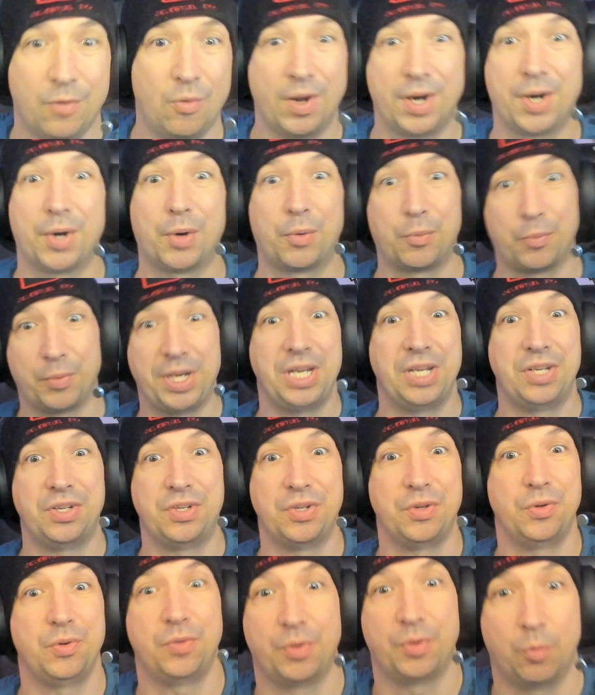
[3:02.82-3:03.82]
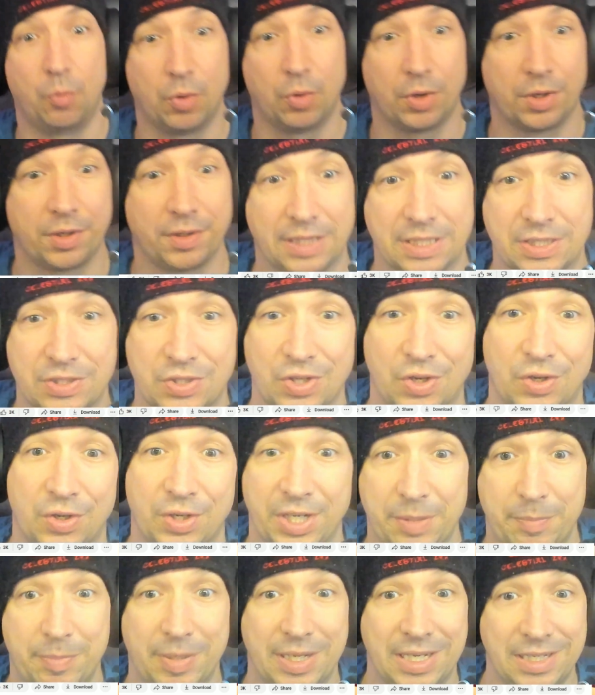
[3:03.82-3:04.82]
to redo the work that's
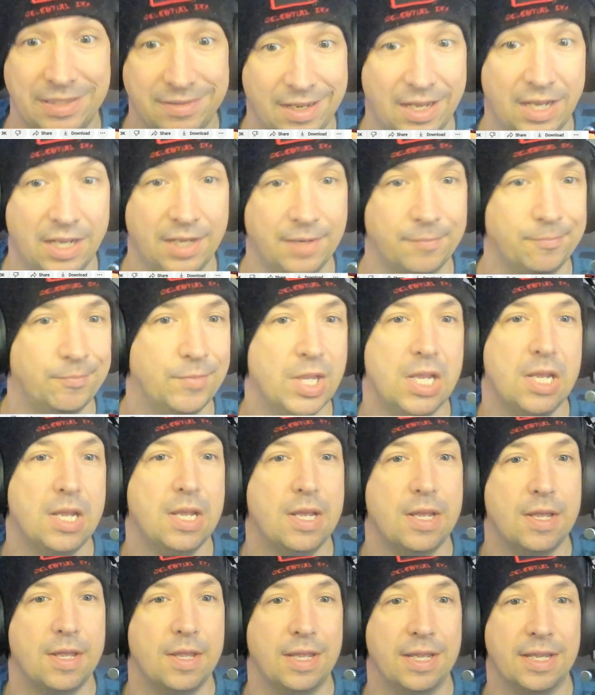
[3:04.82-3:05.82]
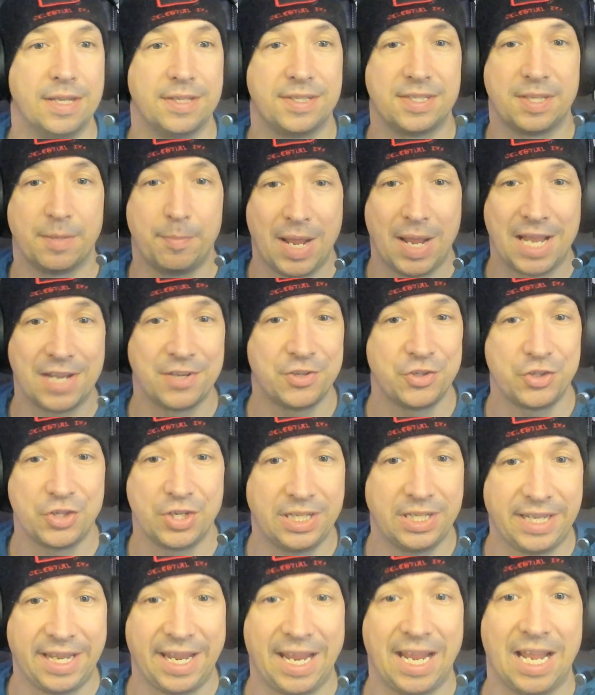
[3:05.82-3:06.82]
already been done. Sebastian
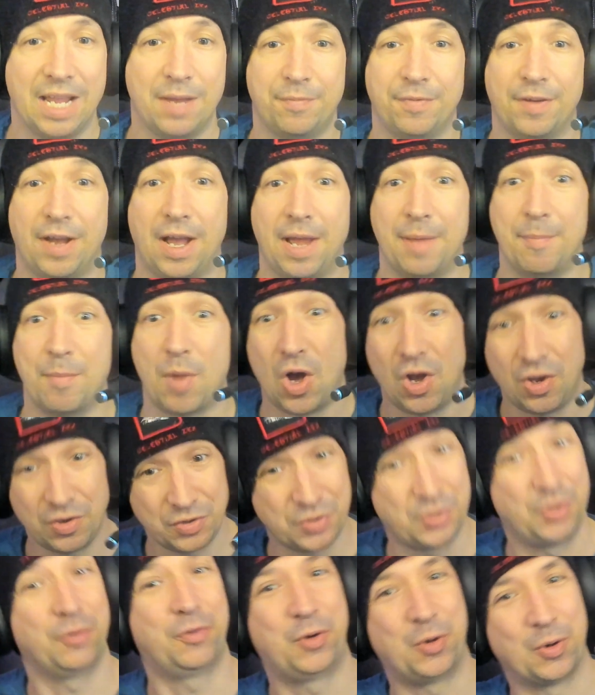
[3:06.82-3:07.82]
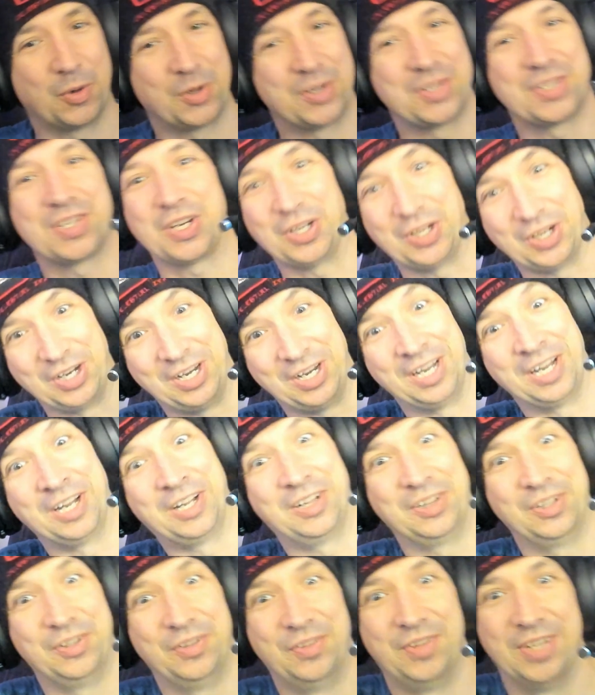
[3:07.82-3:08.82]
Kampf, I'm also, of course, going to
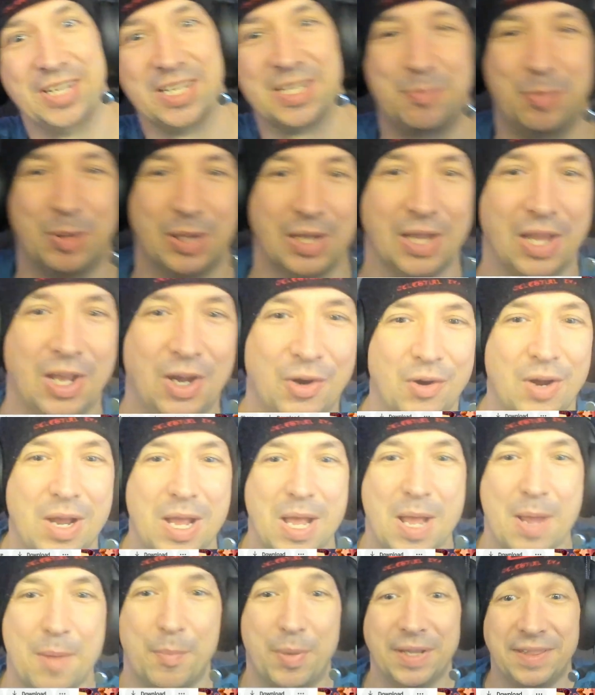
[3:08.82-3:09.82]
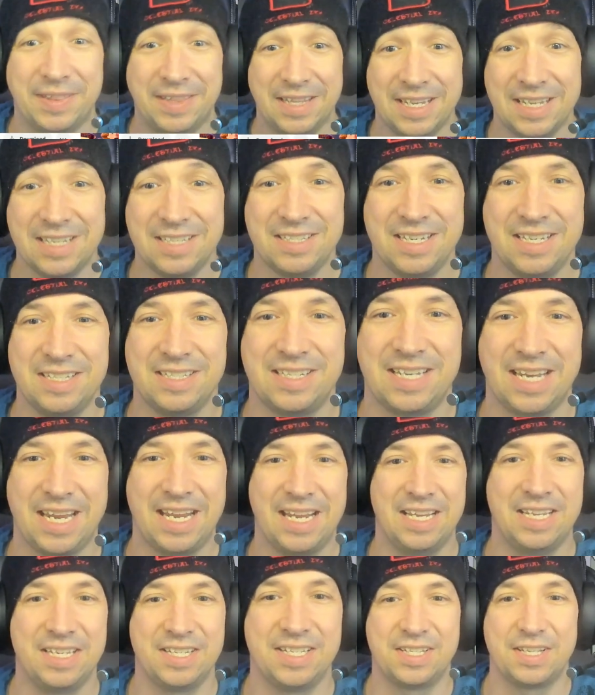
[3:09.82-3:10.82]
include this below, but this is
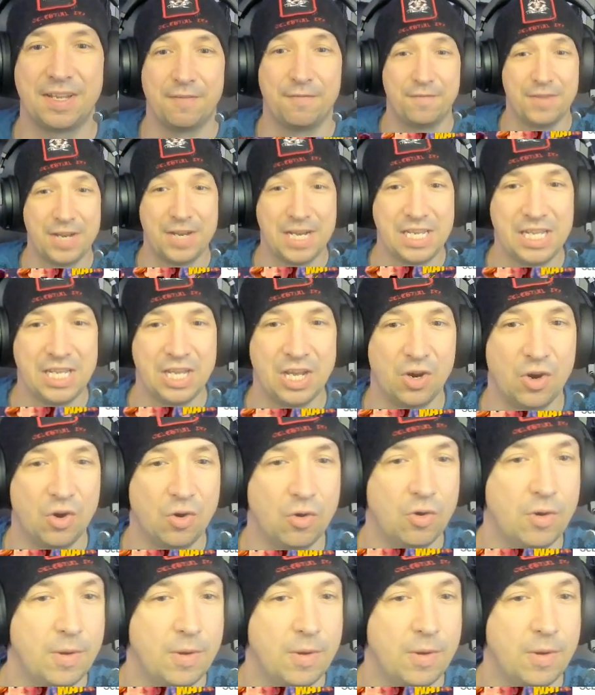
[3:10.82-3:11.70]
his video